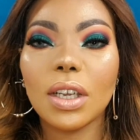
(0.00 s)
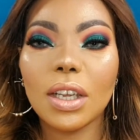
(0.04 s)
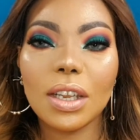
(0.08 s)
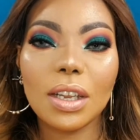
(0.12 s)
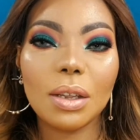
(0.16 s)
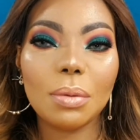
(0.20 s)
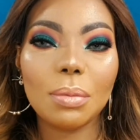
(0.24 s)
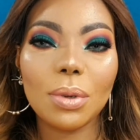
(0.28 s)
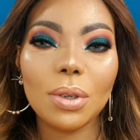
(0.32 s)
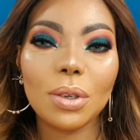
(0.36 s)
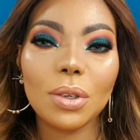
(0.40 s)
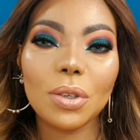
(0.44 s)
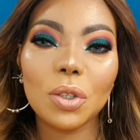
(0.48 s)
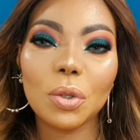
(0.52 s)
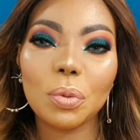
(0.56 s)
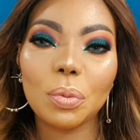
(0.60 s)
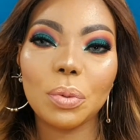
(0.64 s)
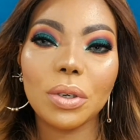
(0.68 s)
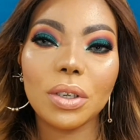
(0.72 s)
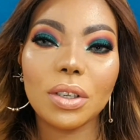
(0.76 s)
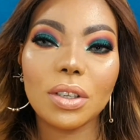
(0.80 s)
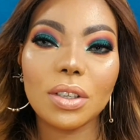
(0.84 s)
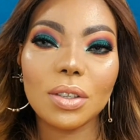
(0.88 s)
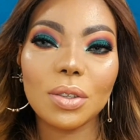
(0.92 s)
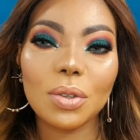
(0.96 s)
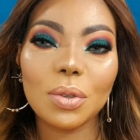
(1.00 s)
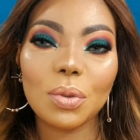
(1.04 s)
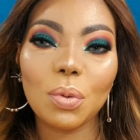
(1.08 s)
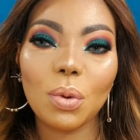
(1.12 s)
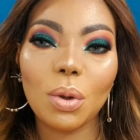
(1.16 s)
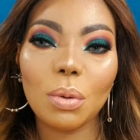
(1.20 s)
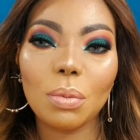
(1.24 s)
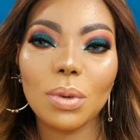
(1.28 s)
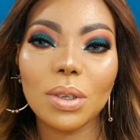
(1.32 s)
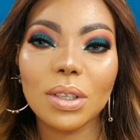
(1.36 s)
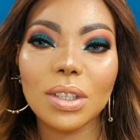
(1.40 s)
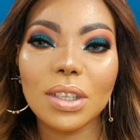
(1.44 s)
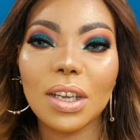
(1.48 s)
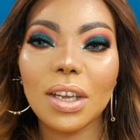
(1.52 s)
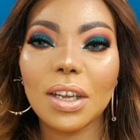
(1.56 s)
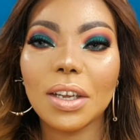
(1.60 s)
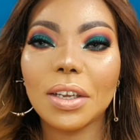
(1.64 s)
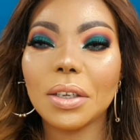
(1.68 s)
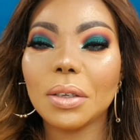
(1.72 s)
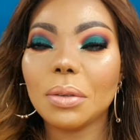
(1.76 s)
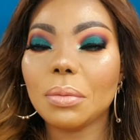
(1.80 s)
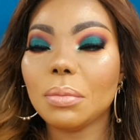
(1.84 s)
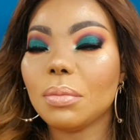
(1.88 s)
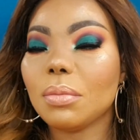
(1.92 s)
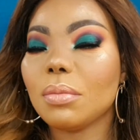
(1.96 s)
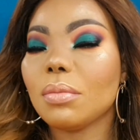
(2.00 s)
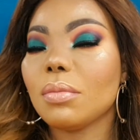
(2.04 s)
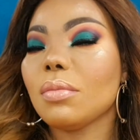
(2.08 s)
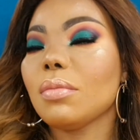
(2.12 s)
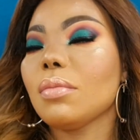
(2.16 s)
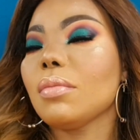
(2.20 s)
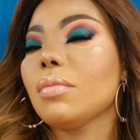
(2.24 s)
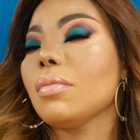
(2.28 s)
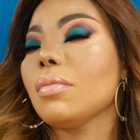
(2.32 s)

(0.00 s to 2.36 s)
And I'm gonna spray this one more time.